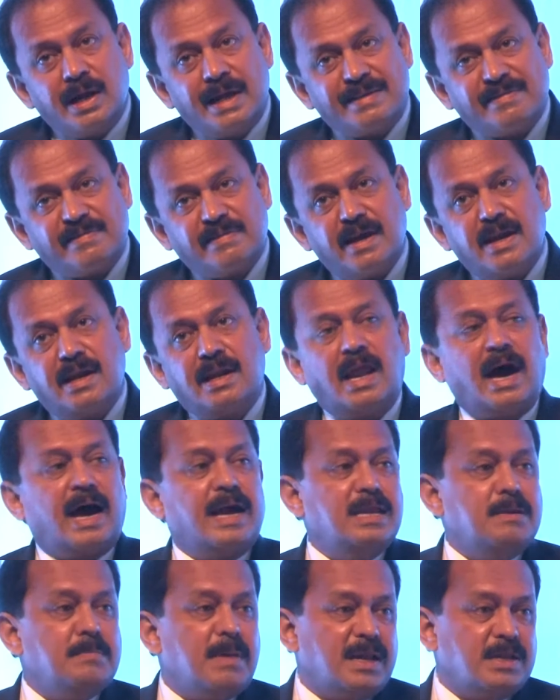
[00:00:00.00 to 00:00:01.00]
let's say
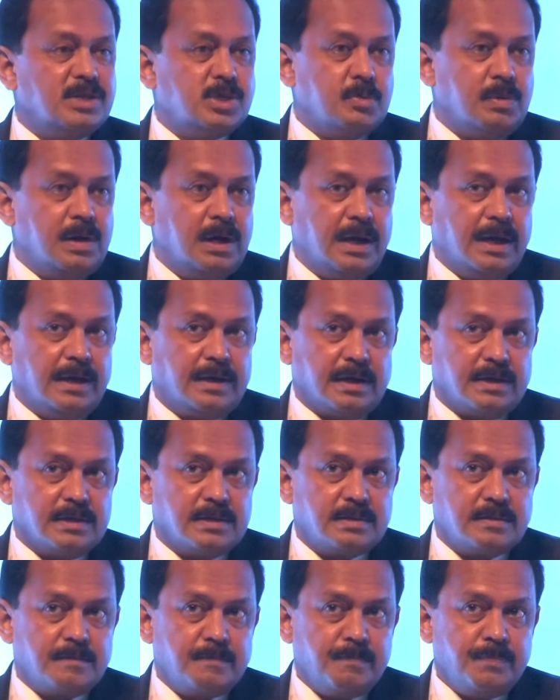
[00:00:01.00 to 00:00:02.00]
nine manageable datas.
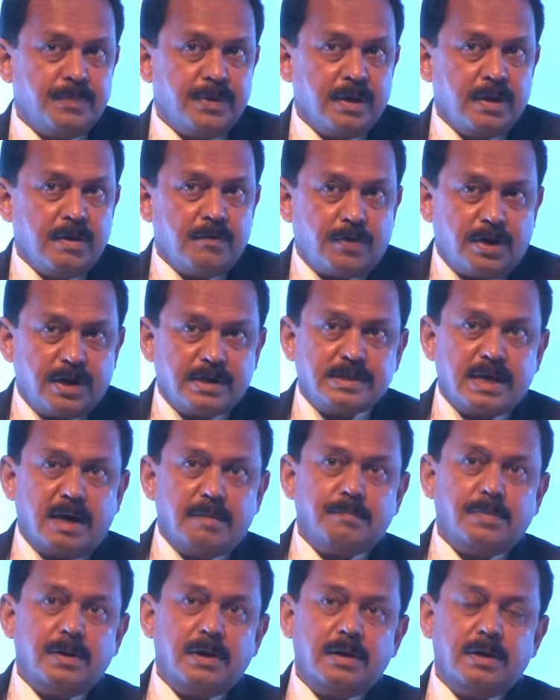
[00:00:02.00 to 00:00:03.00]
For
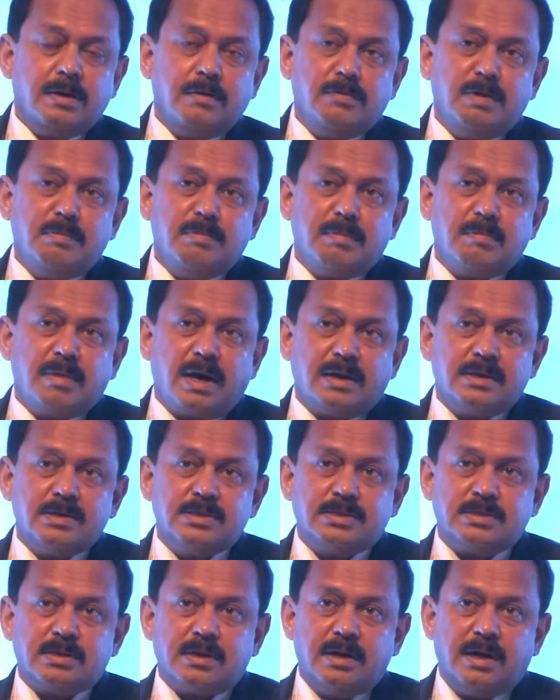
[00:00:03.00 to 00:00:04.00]
example, we may
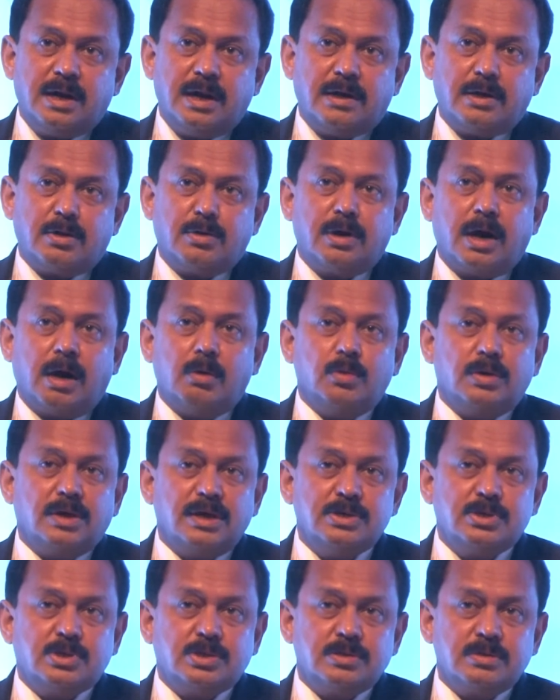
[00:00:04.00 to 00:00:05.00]
manage a data on
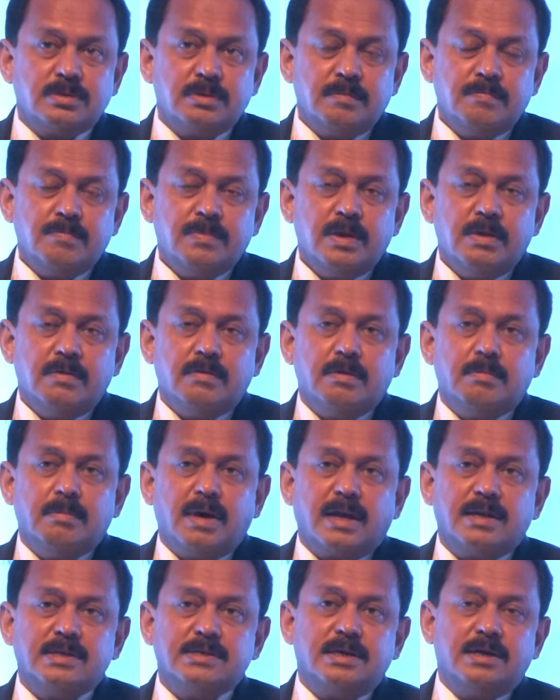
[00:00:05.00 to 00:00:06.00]
outage, we
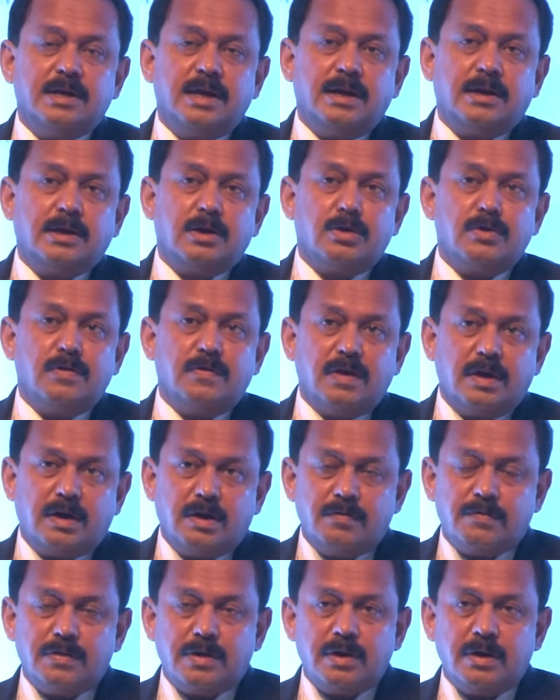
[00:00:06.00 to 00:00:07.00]
manage a data on
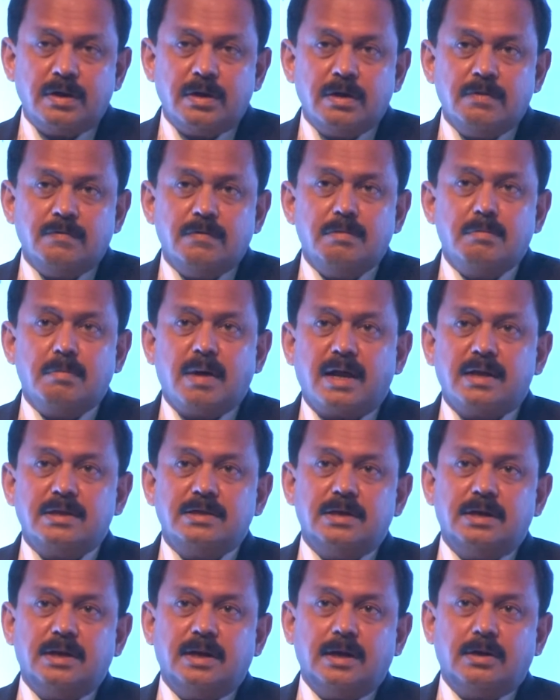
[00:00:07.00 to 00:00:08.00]
recovery, we
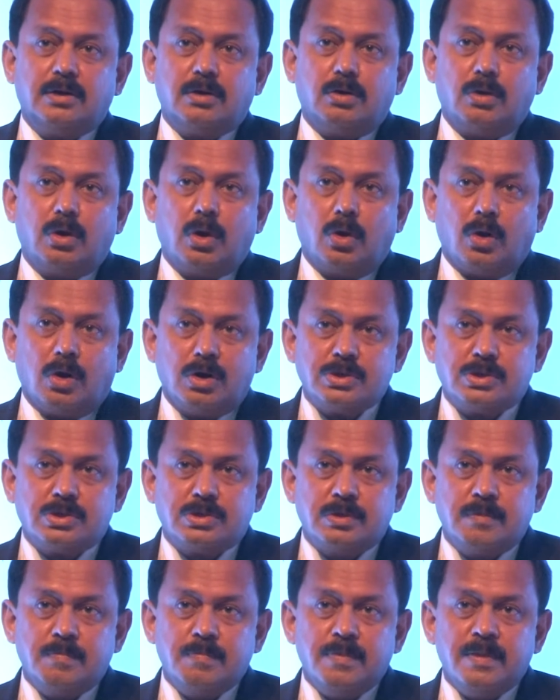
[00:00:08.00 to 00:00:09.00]
manage a data on loss,
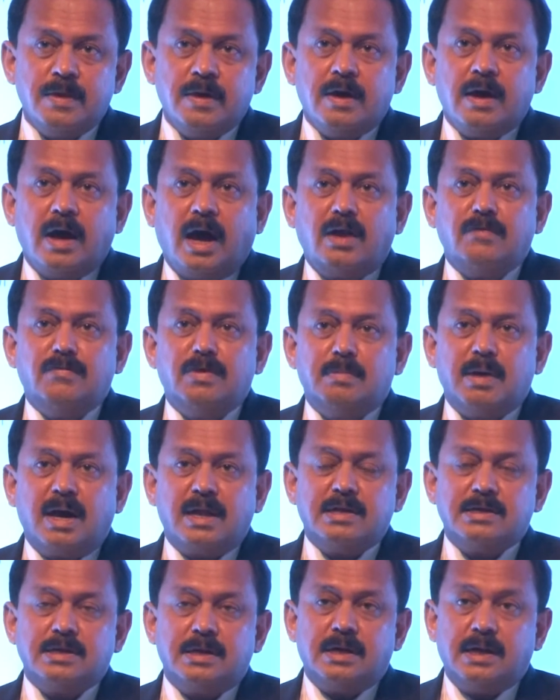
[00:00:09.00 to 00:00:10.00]
and we
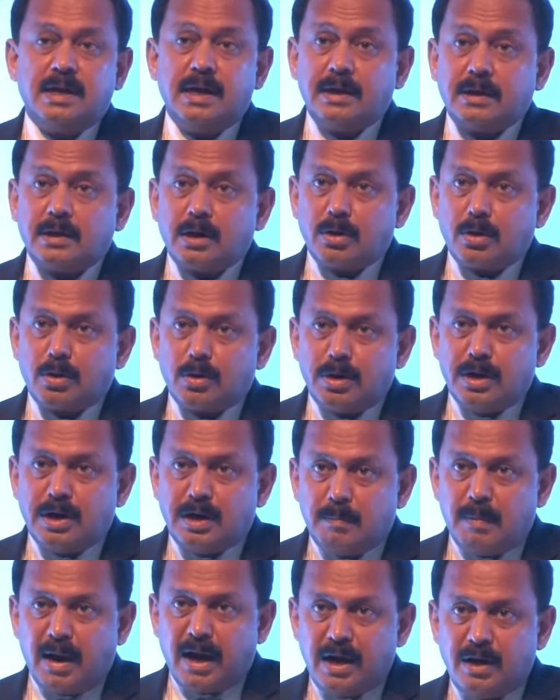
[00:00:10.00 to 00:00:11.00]
manage a data on
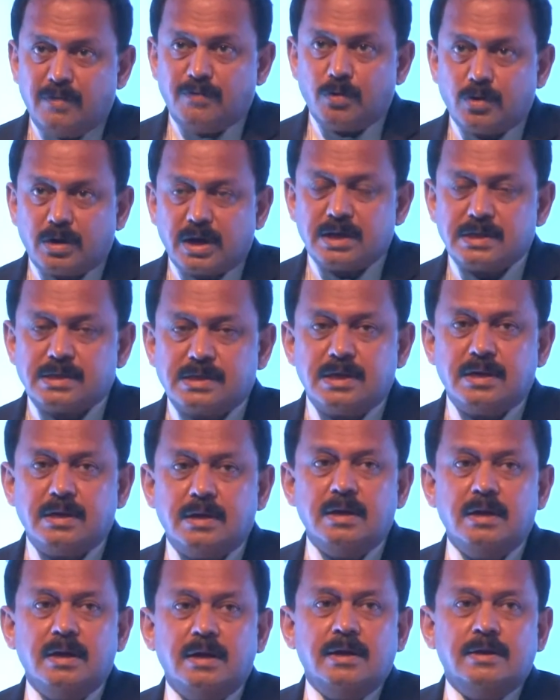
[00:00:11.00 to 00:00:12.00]
demand forecasting.
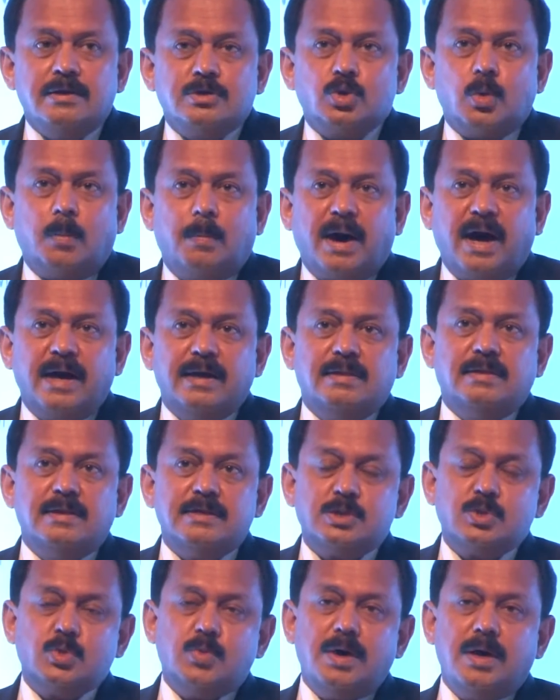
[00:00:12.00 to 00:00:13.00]
So by
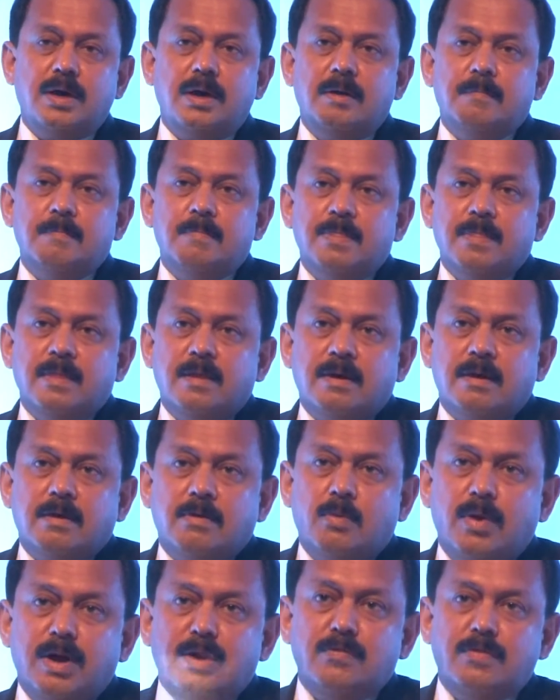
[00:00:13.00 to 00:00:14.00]
this way,
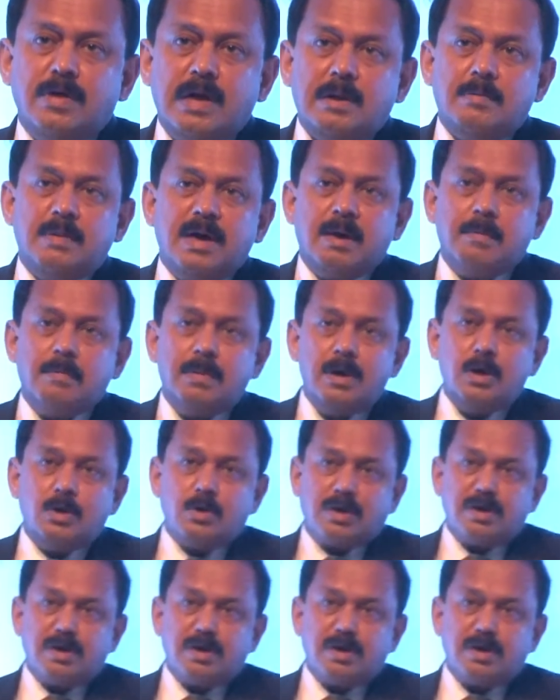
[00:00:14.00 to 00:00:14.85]
when we'll be able to